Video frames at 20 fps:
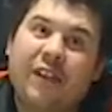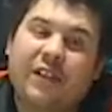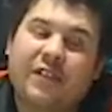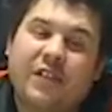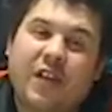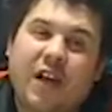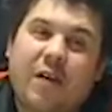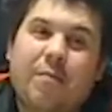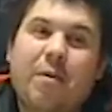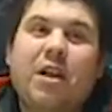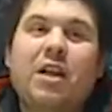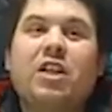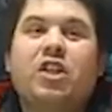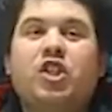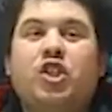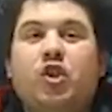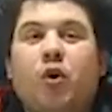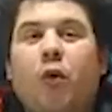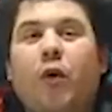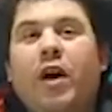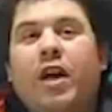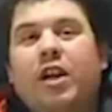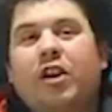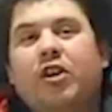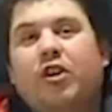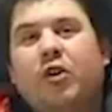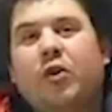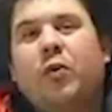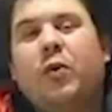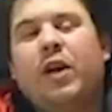list. I've been
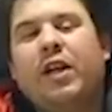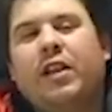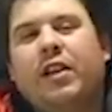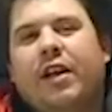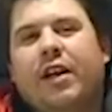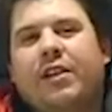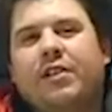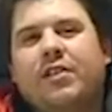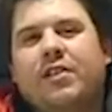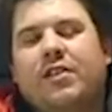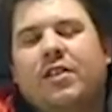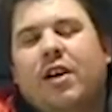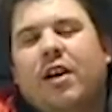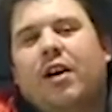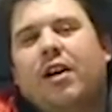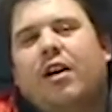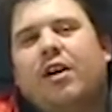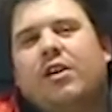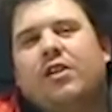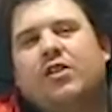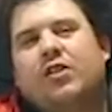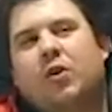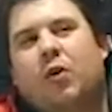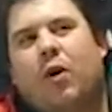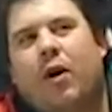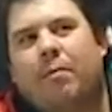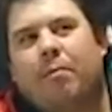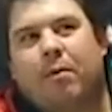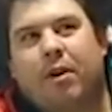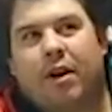enjoying doing this,
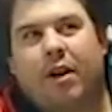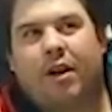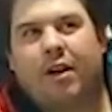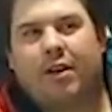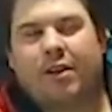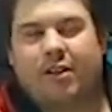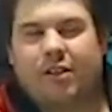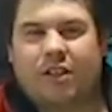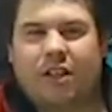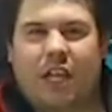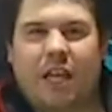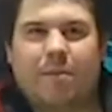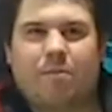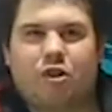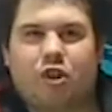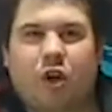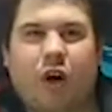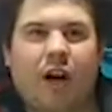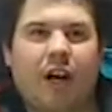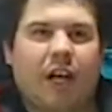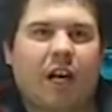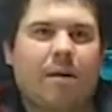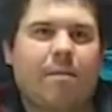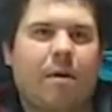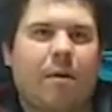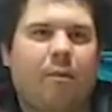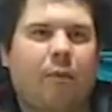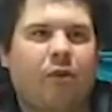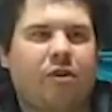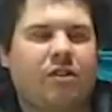so I'm gonna keep trying to come
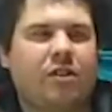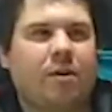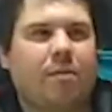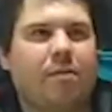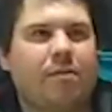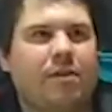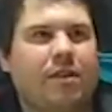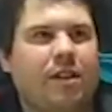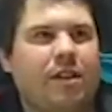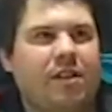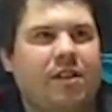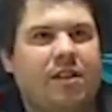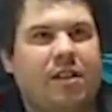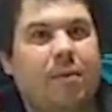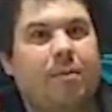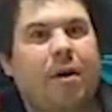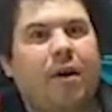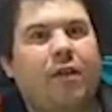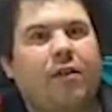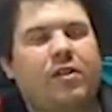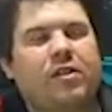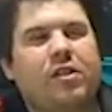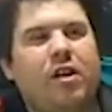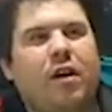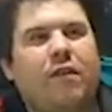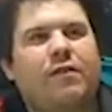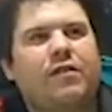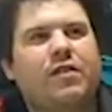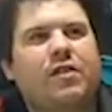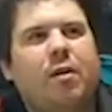up with some other
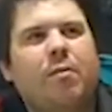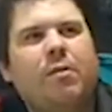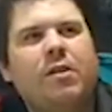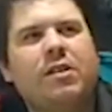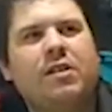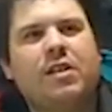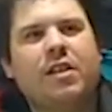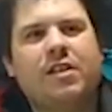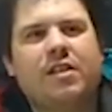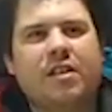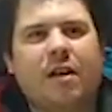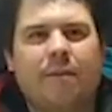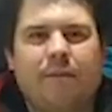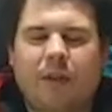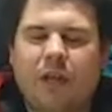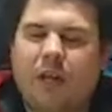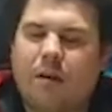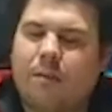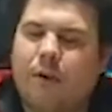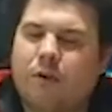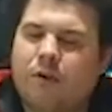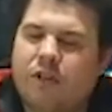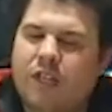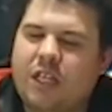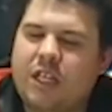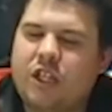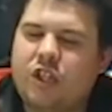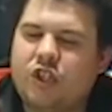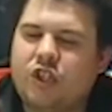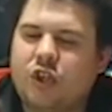stuff. Someone said something about
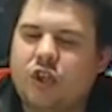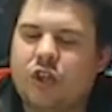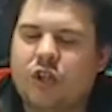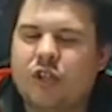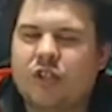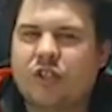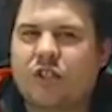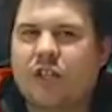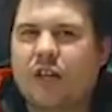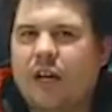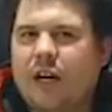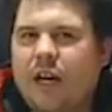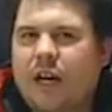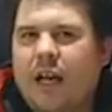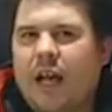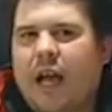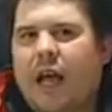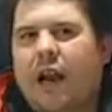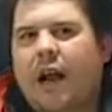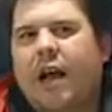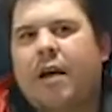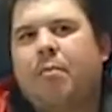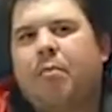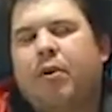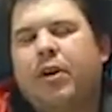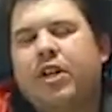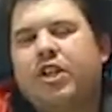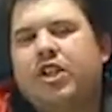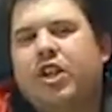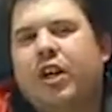t-shirts, and I
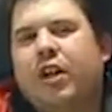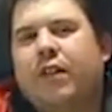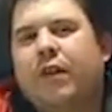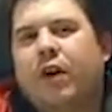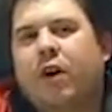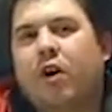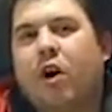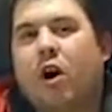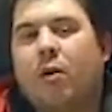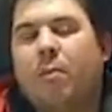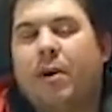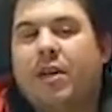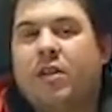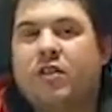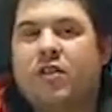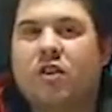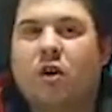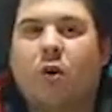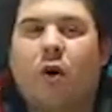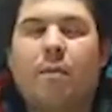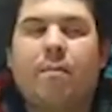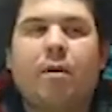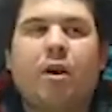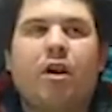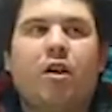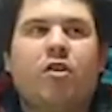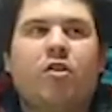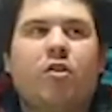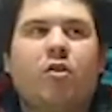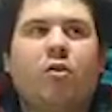appreciated their comments, so I'm
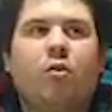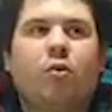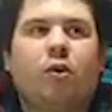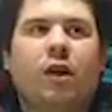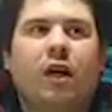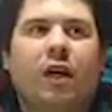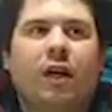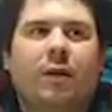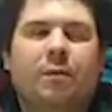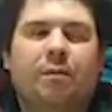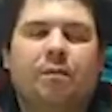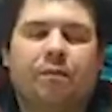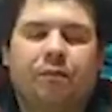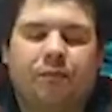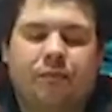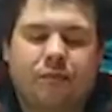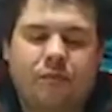gonna do, I